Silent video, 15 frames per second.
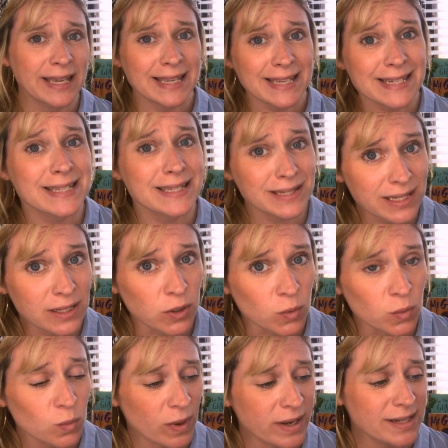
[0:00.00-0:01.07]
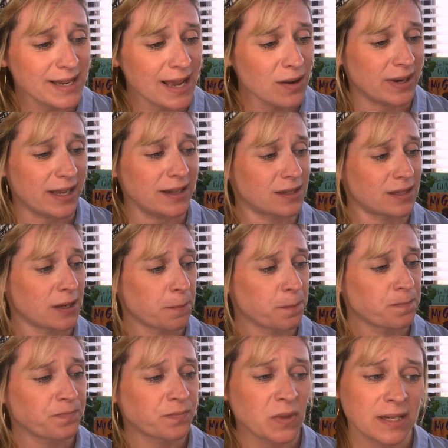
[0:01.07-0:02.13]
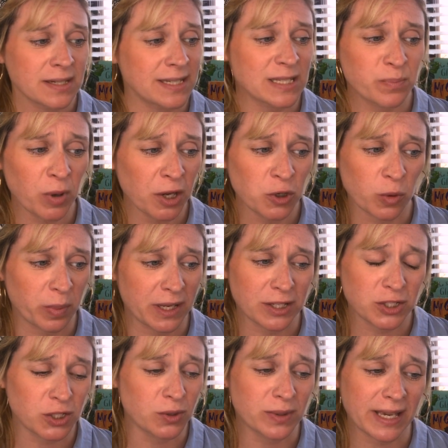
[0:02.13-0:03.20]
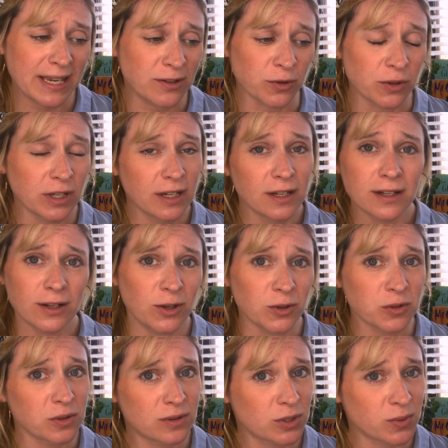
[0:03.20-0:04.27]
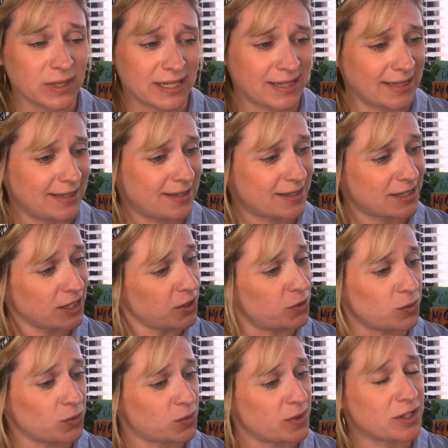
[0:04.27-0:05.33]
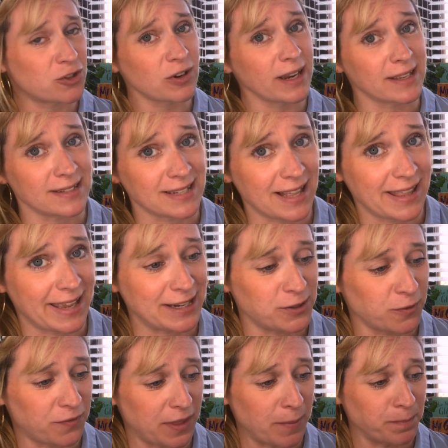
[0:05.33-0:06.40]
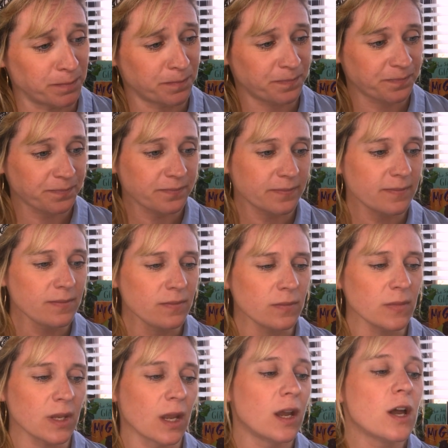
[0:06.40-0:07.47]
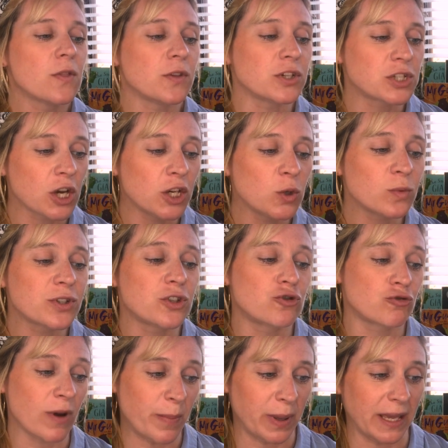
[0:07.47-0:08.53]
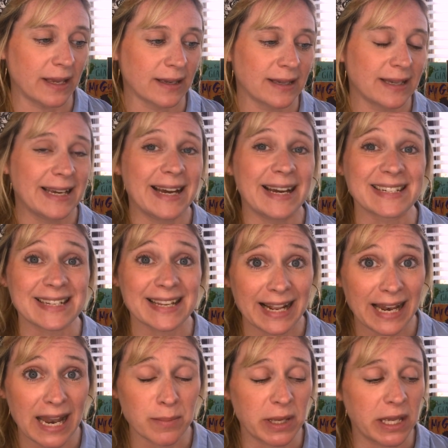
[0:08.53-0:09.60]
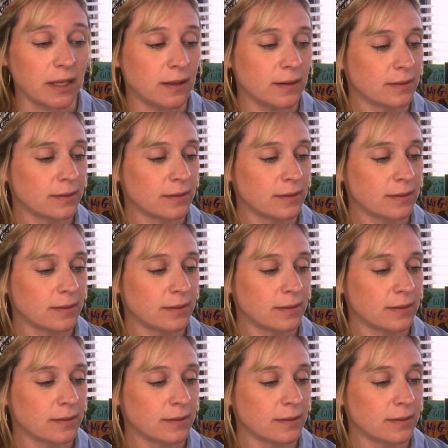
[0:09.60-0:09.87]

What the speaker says: he still went down it, despite not being too keen on long twisty tunnels with dragons at the end of them. The tunnel was dripping and clammy.